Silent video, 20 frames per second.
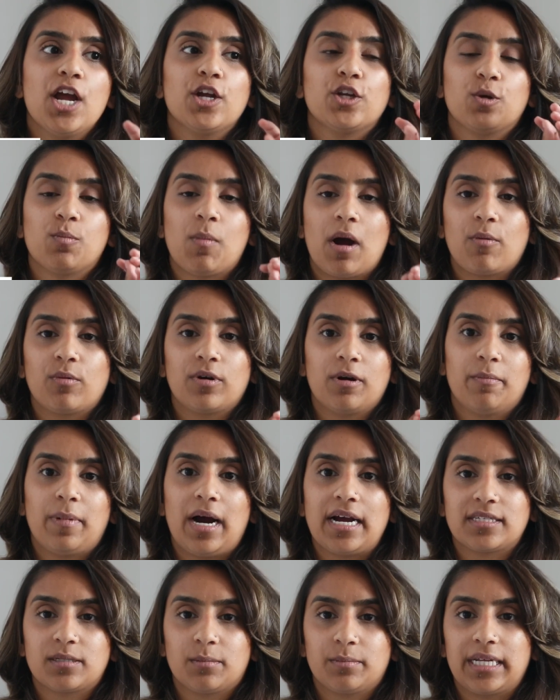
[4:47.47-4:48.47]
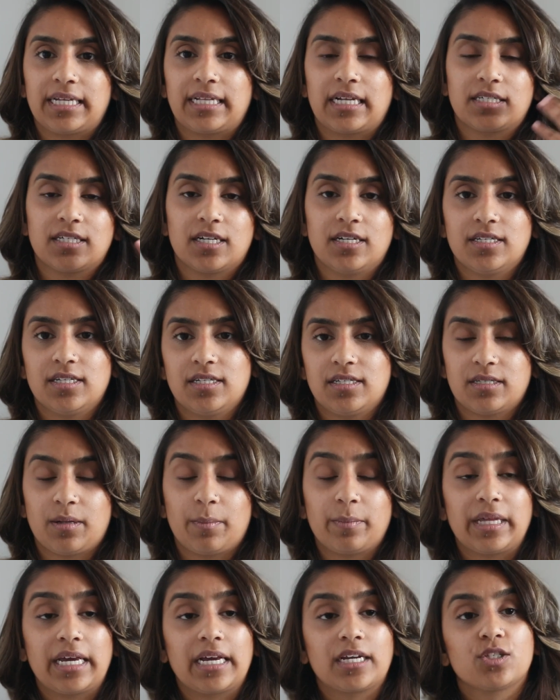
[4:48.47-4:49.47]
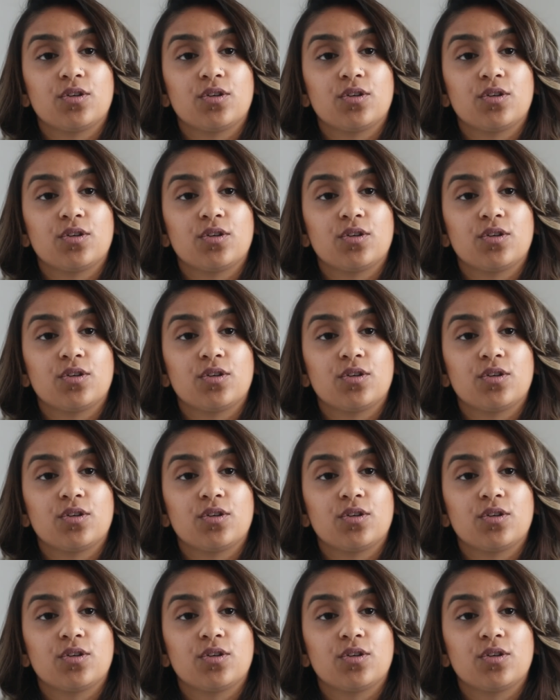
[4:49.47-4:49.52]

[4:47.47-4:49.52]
you might want to buy something that turns into something.